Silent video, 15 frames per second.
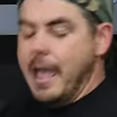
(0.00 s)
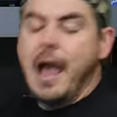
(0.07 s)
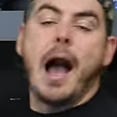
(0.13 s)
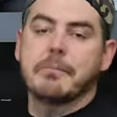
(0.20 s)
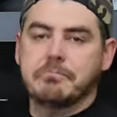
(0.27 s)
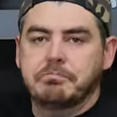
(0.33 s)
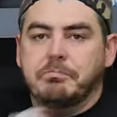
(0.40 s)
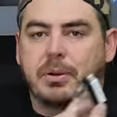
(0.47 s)

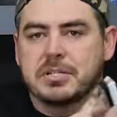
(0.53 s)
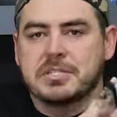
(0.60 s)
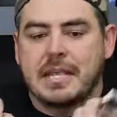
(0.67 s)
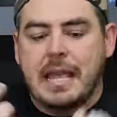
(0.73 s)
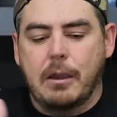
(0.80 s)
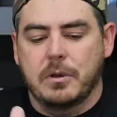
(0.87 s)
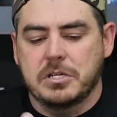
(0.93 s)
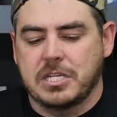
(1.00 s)
I
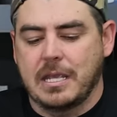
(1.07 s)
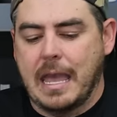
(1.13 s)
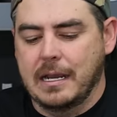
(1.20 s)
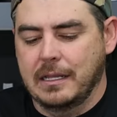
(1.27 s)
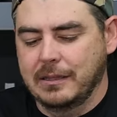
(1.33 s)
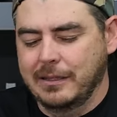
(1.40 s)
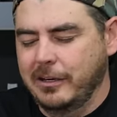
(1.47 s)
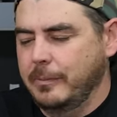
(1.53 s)
personally wish it
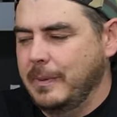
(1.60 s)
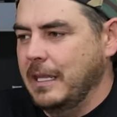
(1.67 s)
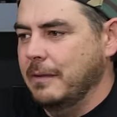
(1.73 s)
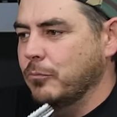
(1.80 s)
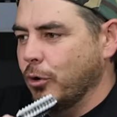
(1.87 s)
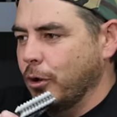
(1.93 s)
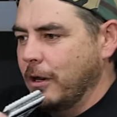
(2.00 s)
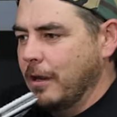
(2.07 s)
had a little
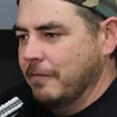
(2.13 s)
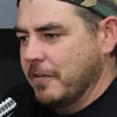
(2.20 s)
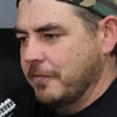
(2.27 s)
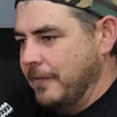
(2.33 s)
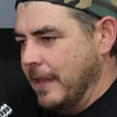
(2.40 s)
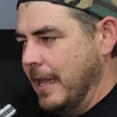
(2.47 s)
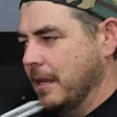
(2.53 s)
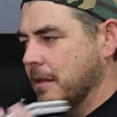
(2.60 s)
bit more of a
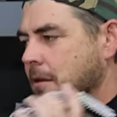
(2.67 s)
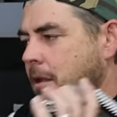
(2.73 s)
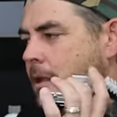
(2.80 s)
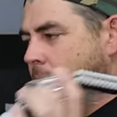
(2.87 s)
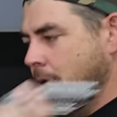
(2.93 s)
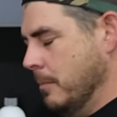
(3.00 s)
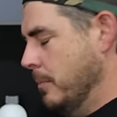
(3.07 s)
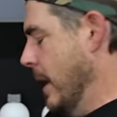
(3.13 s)
fan,
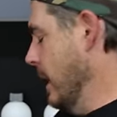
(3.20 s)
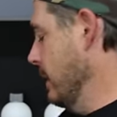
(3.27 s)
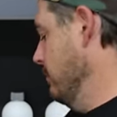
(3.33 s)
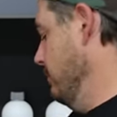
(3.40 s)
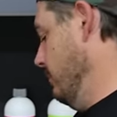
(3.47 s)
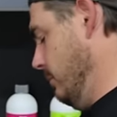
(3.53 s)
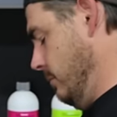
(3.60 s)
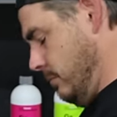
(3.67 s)

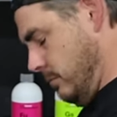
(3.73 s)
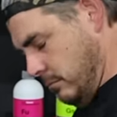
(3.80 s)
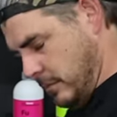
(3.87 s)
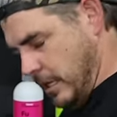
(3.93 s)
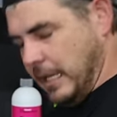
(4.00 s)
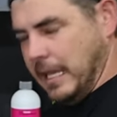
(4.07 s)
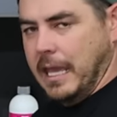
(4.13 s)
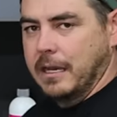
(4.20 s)
but
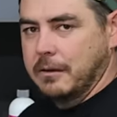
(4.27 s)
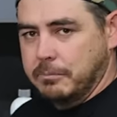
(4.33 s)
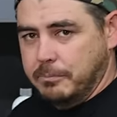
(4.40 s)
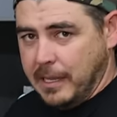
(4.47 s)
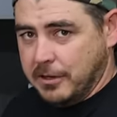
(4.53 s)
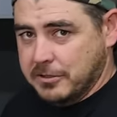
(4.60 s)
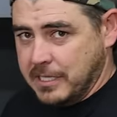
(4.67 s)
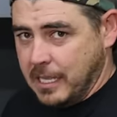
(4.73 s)
again,
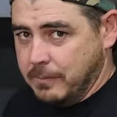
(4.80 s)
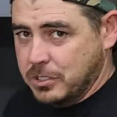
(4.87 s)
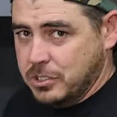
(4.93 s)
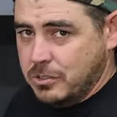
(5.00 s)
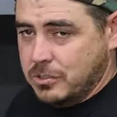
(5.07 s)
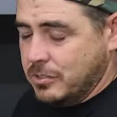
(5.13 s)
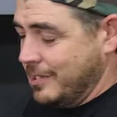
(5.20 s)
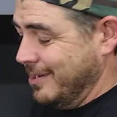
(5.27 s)
beggars can't be
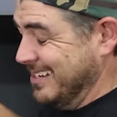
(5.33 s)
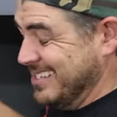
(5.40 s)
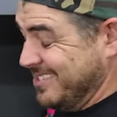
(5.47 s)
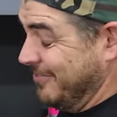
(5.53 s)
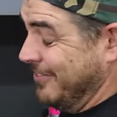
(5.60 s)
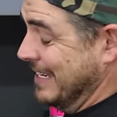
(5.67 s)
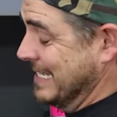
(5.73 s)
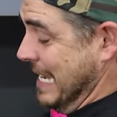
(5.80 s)
choosers here. This is
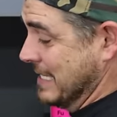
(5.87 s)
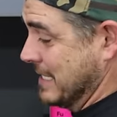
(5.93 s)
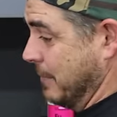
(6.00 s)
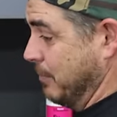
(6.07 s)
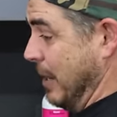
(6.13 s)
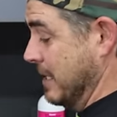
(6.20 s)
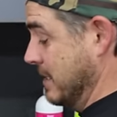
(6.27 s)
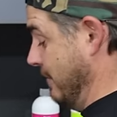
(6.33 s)
a
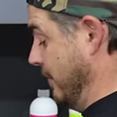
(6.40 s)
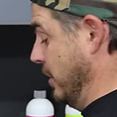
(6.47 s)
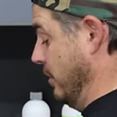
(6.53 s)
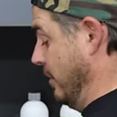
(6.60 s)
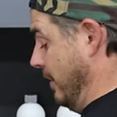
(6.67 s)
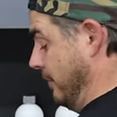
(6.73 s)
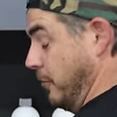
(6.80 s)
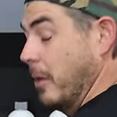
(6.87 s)
fantastic price of a
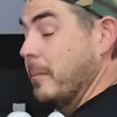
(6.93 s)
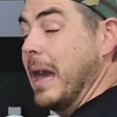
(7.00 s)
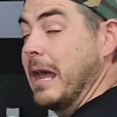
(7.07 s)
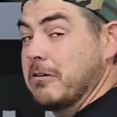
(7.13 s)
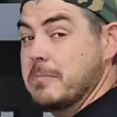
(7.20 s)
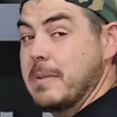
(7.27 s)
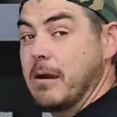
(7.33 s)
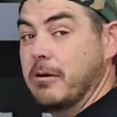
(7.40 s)
unit for a
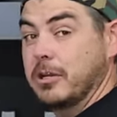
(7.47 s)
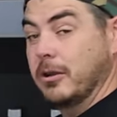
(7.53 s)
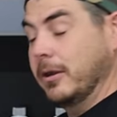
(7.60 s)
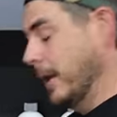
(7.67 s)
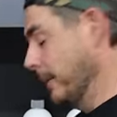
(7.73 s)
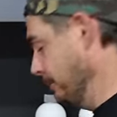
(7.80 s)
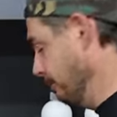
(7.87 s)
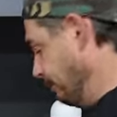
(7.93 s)
battery powered
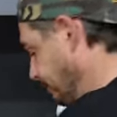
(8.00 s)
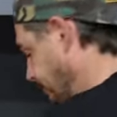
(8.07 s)
unit.